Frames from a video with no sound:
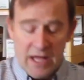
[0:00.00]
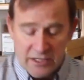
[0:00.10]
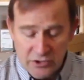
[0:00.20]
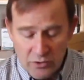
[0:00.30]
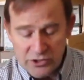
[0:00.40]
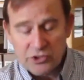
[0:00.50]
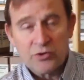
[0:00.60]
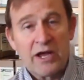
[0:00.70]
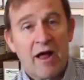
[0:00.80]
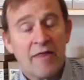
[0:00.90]
And so it's
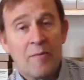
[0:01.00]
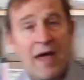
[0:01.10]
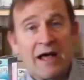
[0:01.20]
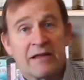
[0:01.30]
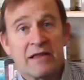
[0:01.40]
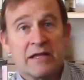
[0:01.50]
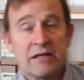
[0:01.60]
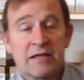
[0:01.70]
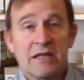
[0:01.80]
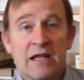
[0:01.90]
straight on the back of
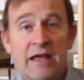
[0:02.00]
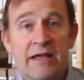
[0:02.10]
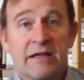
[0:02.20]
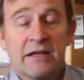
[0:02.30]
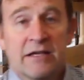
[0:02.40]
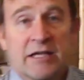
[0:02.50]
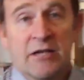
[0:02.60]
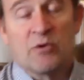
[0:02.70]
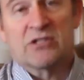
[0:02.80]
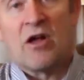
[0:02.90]
the leg
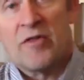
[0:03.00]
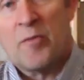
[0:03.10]
in what's called